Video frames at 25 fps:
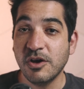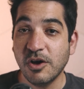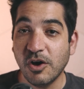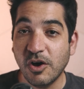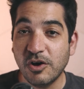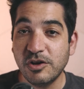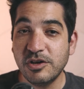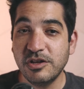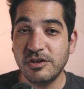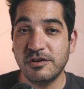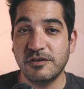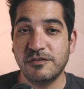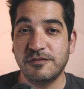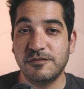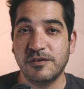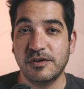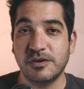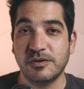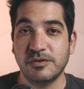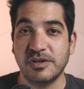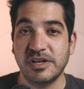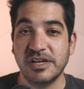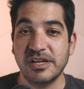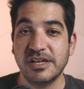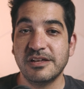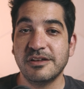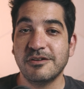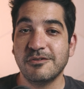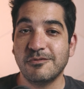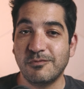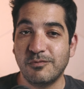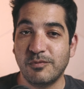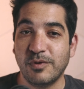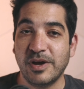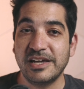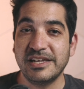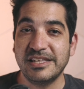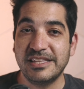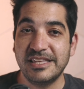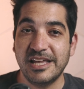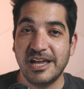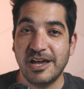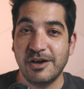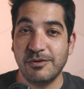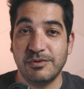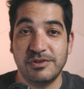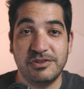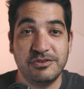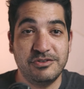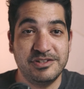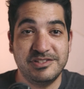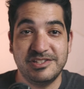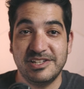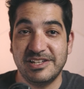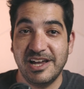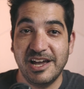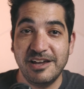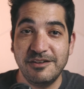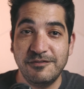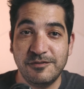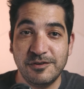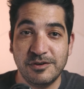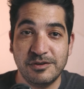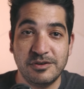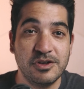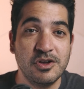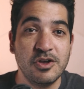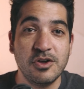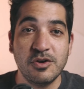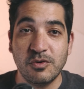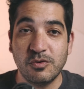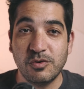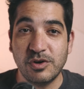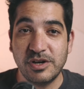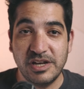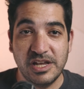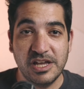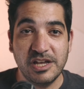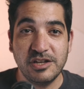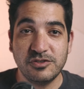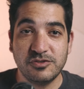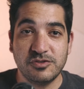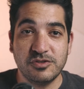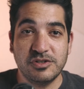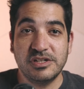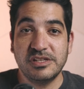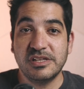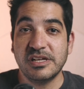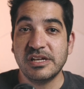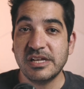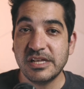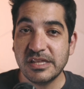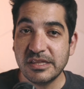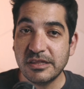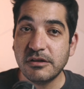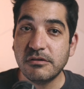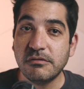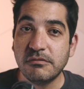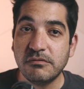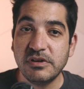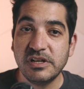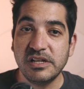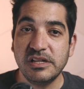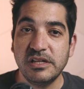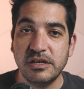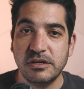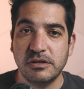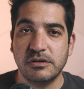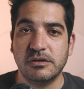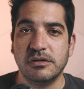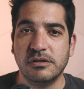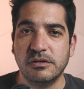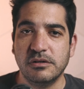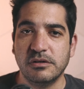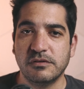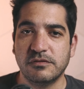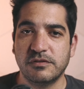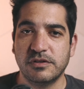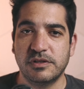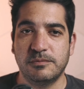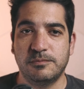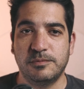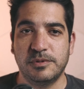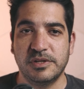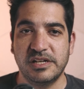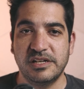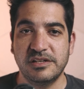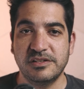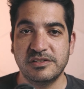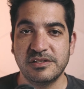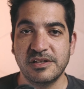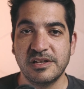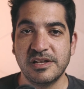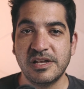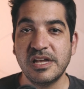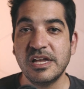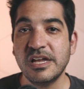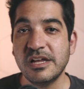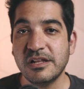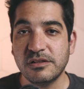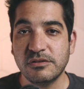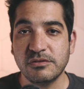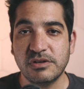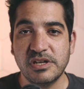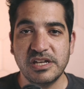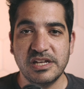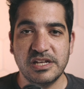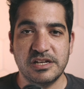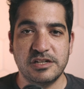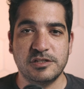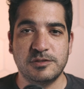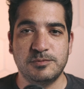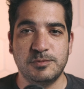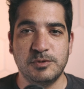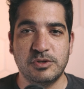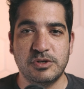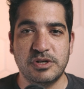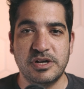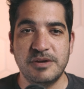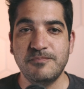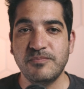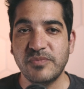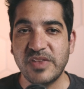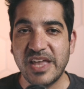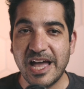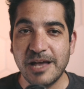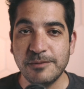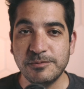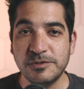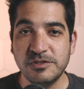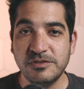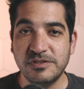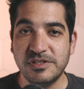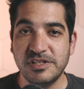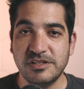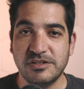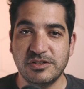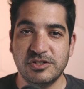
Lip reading: on your phone right now, whether it's an iPhone or an Android. They're really all over the place. Looking at Explorer, apps using